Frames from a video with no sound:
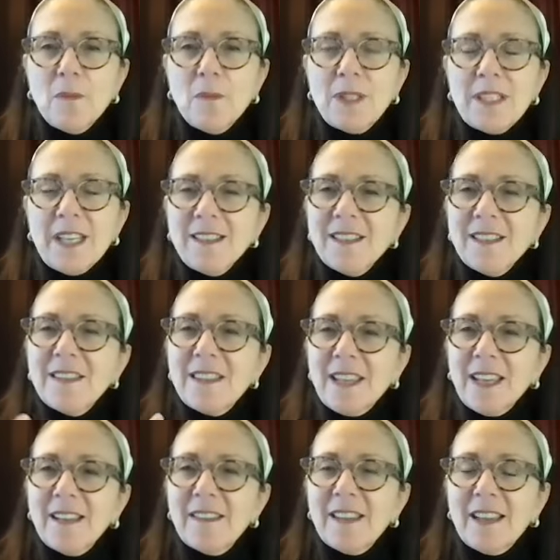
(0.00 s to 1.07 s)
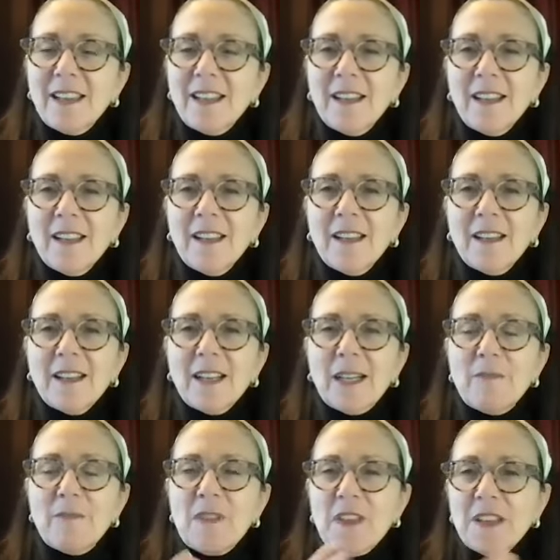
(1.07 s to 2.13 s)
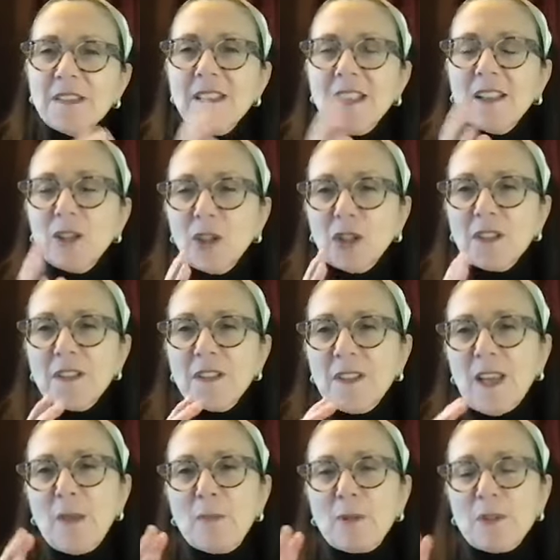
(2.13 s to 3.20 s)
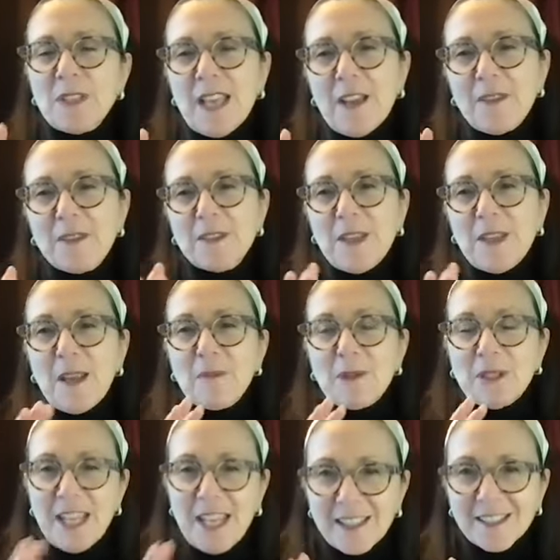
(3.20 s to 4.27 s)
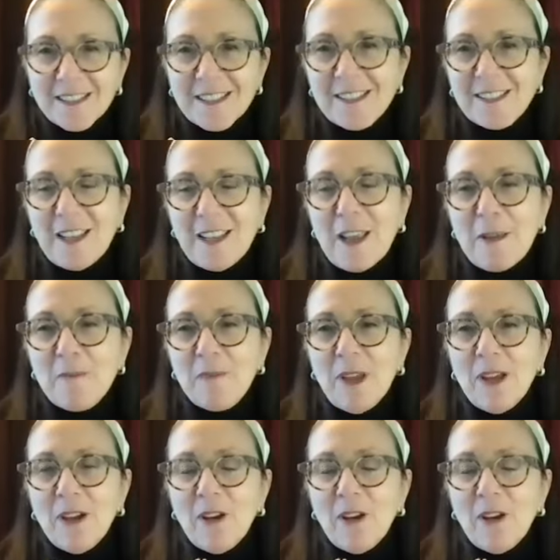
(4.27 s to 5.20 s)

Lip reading: tend to think that things that look the same or sound the same or taste the same,